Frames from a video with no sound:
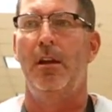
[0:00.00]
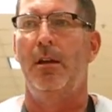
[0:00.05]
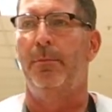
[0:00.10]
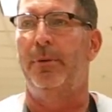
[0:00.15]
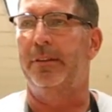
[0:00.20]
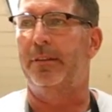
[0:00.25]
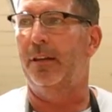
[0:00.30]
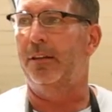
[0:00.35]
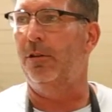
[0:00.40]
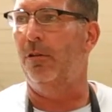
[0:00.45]

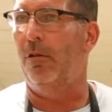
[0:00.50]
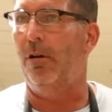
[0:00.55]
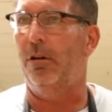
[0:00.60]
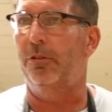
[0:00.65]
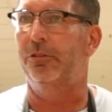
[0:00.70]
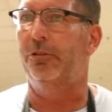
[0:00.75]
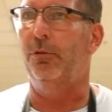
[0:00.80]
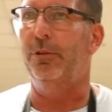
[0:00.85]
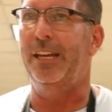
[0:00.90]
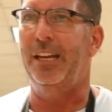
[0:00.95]
but then you
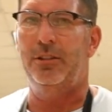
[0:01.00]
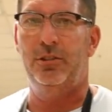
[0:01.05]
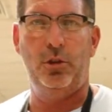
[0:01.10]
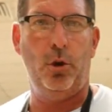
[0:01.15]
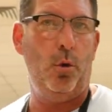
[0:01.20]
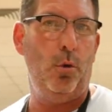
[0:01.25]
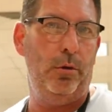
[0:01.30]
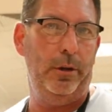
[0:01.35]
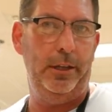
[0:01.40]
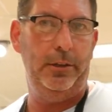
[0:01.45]
also get
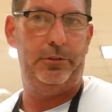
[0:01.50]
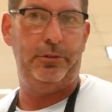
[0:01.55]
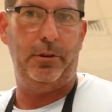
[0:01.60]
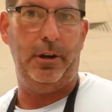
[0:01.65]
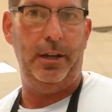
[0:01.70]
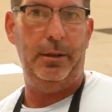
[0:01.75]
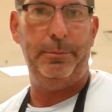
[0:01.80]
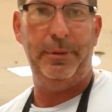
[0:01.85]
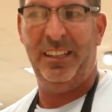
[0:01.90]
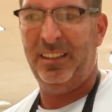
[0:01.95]
toys,
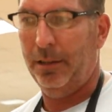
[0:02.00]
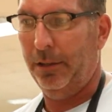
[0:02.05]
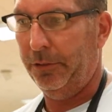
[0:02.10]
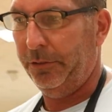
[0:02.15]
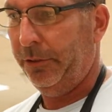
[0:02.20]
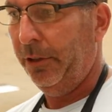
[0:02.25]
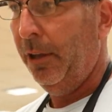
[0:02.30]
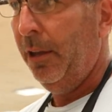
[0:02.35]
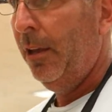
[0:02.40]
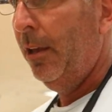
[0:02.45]
right?
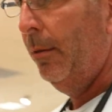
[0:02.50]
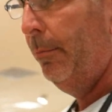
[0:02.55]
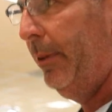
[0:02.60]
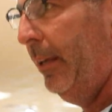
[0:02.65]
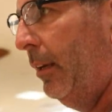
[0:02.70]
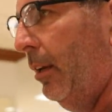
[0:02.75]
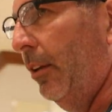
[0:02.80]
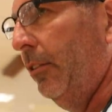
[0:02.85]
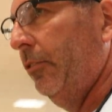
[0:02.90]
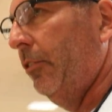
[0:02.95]
Because
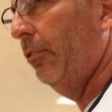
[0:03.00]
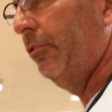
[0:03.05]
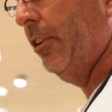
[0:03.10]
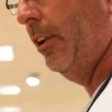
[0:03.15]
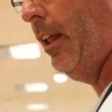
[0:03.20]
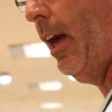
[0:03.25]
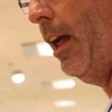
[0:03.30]
because there's a